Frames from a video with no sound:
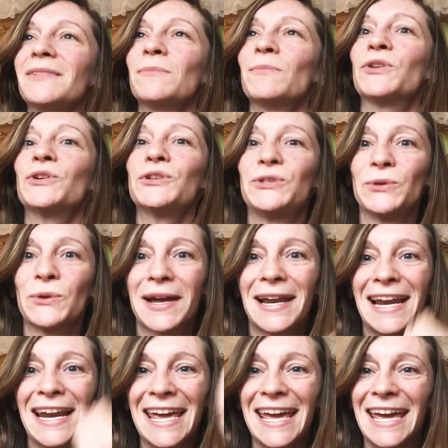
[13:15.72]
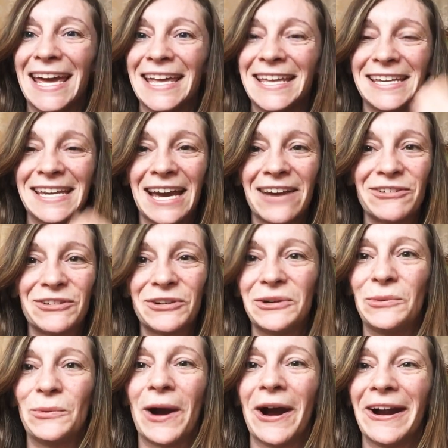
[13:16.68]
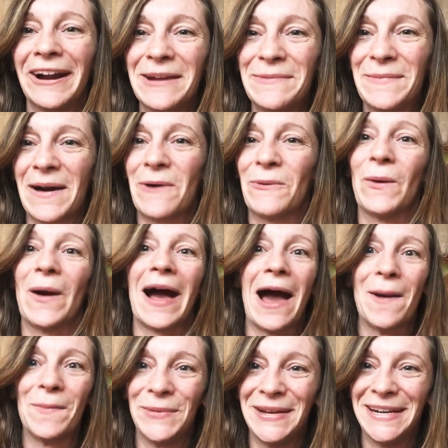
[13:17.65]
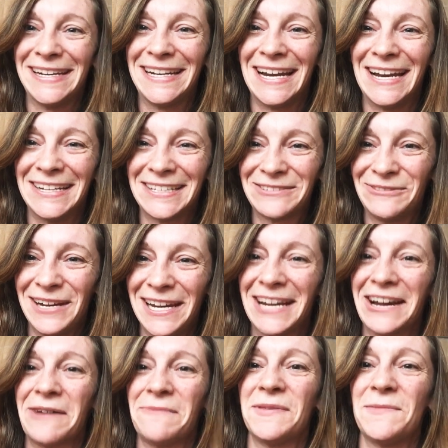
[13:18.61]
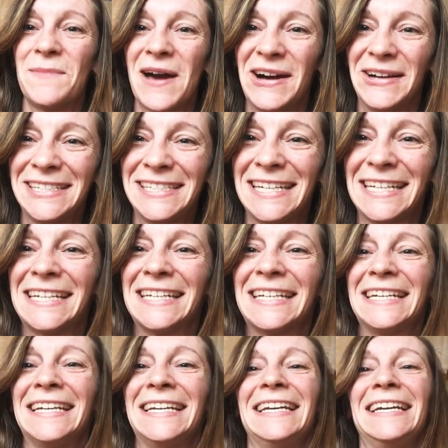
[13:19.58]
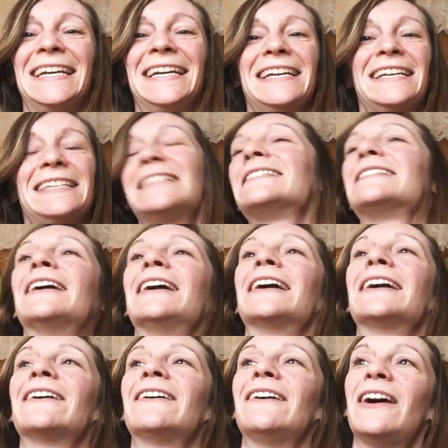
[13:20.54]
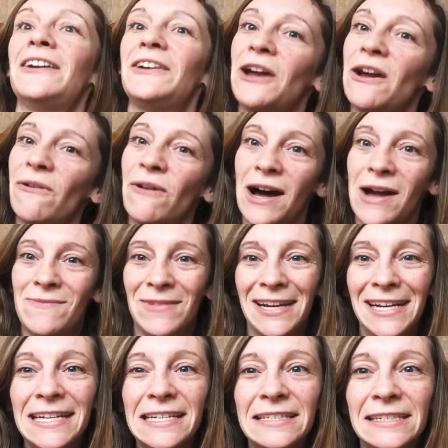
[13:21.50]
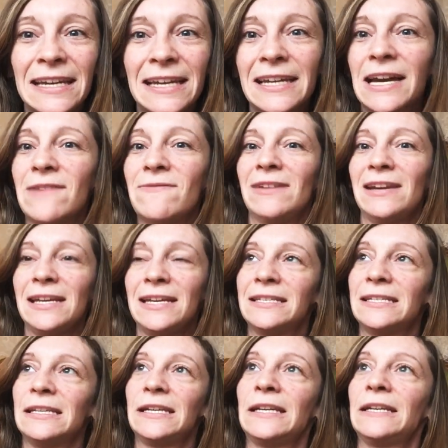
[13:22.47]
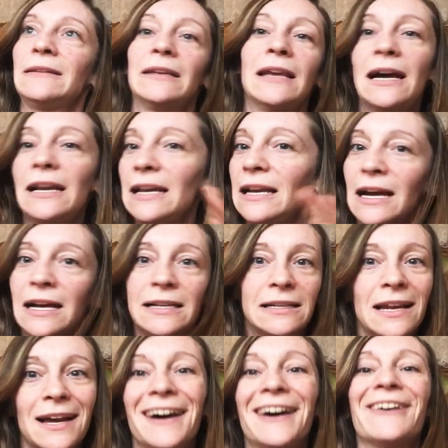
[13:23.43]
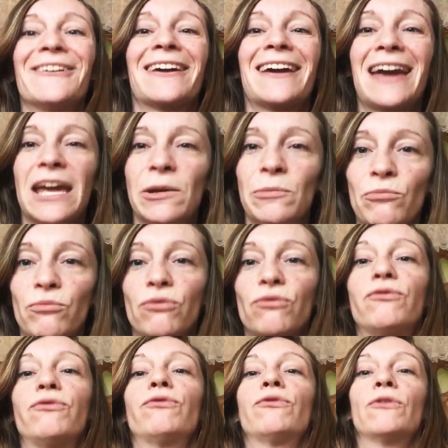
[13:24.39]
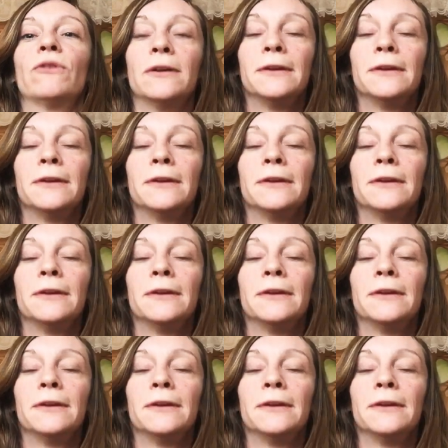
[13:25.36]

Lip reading: because you're clear and you haven't got to worry about what happened last week up the mountain. It's like, I know what I'm releasing la la la la, okay, poof,